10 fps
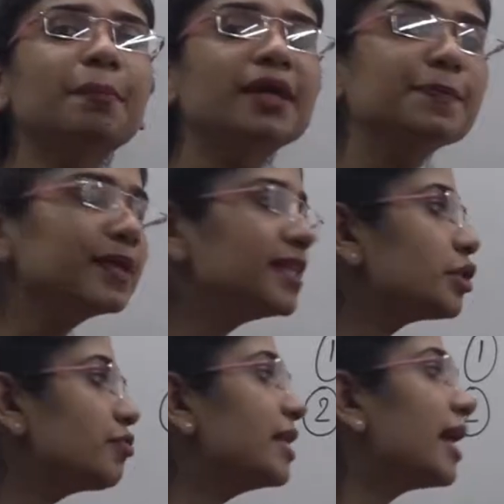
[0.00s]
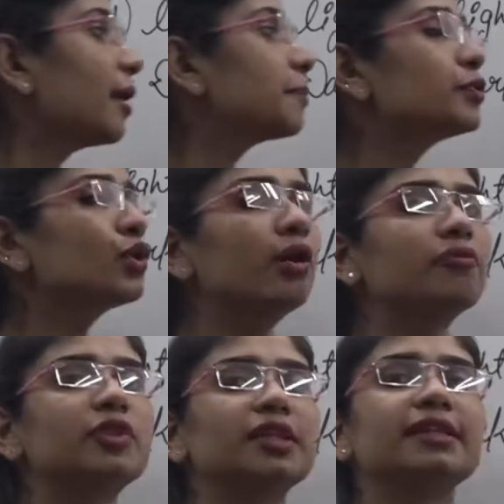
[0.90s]
pigment will
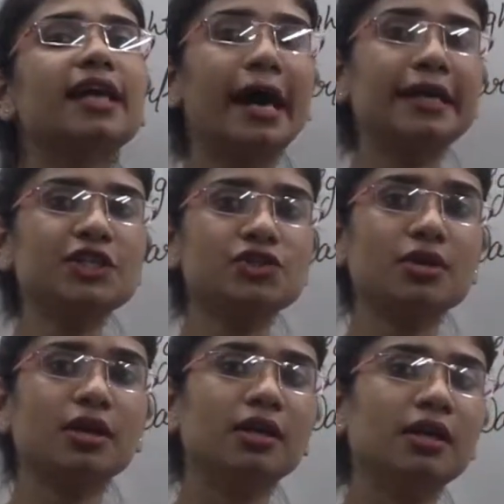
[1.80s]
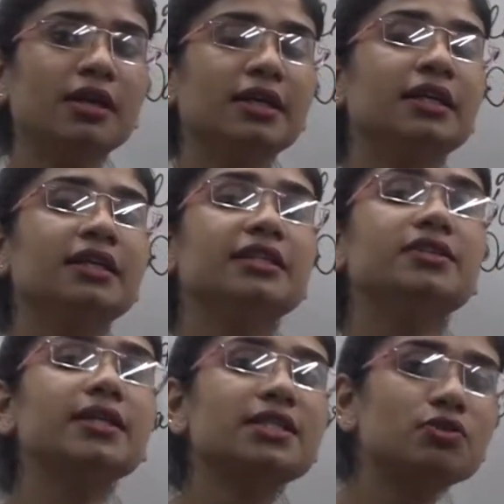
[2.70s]
absorb the light,
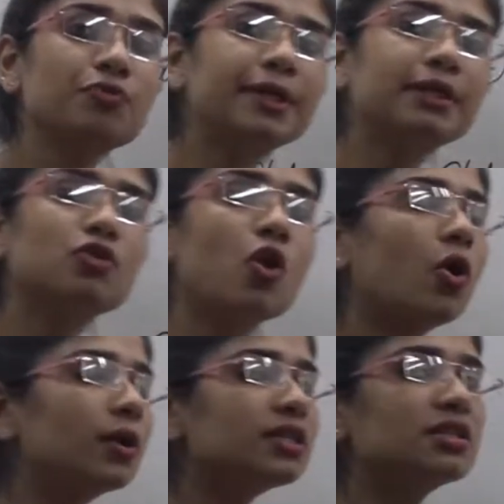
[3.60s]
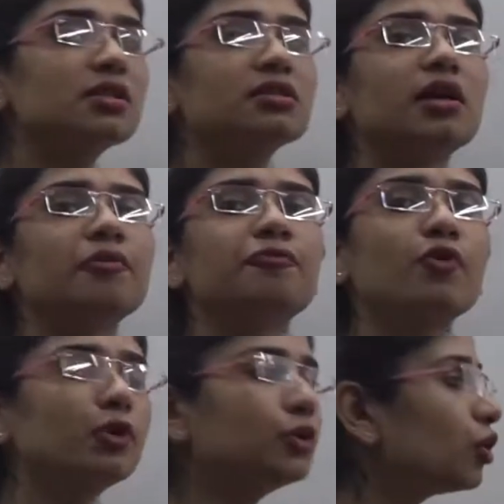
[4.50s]
this will cause the
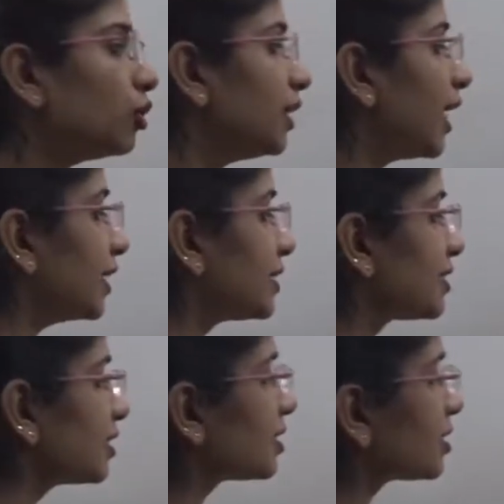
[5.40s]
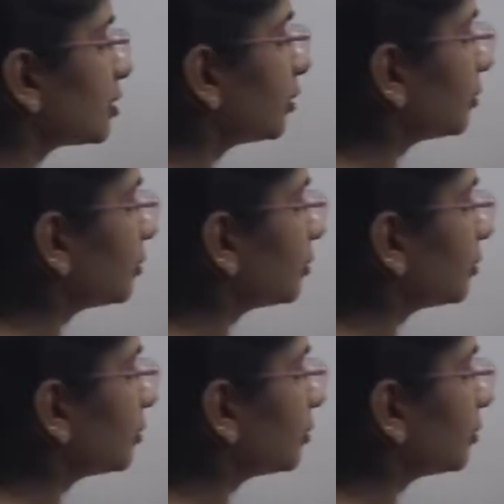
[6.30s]
photolysis.